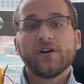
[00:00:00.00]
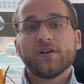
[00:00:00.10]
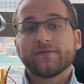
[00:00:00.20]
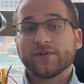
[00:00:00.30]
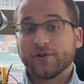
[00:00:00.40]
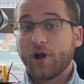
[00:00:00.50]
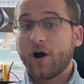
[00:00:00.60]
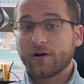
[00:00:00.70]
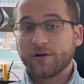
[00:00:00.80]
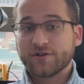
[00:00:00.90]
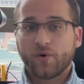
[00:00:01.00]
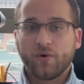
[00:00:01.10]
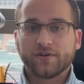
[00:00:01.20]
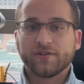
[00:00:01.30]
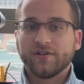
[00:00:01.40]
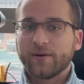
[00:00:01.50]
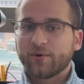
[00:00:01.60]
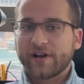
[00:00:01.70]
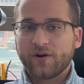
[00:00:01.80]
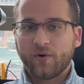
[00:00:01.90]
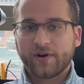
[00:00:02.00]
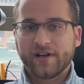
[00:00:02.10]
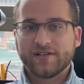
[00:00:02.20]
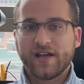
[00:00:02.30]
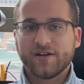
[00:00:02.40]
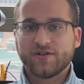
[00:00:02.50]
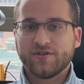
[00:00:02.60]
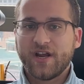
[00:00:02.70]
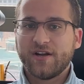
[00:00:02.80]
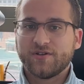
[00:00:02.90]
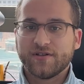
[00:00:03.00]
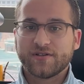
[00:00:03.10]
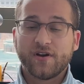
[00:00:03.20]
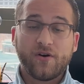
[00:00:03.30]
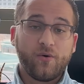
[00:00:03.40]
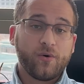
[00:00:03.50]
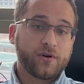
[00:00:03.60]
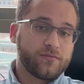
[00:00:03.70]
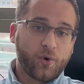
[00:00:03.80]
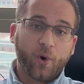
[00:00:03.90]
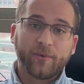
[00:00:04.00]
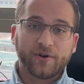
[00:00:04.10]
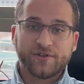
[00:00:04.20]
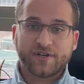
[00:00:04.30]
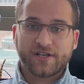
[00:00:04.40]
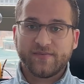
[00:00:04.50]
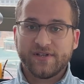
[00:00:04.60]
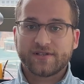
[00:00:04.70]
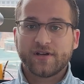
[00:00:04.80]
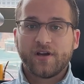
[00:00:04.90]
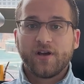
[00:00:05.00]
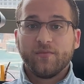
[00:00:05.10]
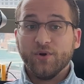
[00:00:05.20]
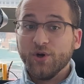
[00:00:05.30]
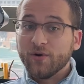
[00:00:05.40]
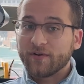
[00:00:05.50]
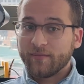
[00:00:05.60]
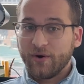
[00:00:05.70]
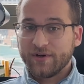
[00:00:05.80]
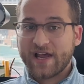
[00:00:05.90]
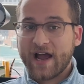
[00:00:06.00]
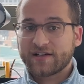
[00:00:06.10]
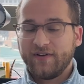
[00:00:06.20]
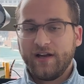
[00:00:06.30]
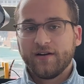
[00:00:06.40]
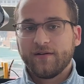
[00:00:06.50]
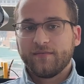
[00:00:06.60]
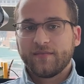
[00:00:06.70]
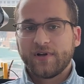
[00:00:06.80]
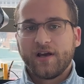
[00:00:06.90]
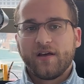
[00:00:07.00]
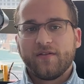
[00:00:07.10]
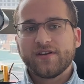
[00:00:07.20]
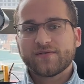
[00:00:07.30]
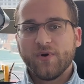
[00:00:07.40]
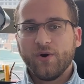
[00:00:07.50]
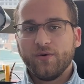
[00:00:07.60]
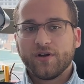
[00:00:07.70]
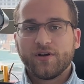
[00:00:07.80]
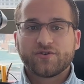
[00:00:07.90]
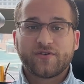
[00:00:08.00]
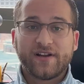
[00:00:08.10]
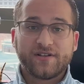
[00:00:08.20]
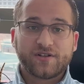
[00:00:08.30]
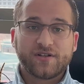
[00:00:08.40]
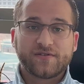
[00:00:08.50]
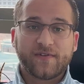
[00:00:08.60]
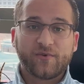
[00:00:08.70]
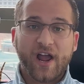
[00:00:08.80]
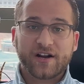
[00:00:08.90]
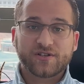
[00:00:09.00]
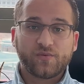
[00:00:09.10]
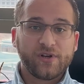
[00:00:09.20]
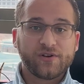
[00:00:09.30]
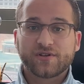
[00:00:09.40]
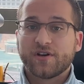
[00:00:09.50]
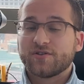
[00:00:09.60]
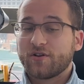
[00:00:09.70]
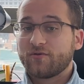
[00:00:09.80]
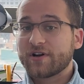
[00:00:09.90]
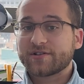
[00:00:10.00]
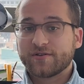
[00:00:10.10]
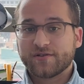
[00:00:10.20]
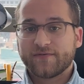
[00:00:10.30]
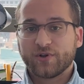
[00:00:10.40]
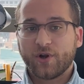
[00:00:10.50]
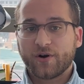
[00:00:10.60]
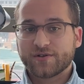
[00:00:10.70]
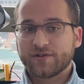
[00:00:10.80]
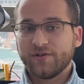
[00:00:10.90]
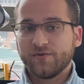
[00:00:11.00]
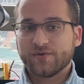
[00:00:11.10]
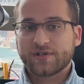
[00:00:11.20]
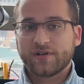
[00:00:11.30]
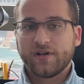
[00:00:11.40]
For large or deliberate orientation changes or orbital adjustments, maneuver mode is activated. This mode transitions from reaction wheels to thrusters for large slews.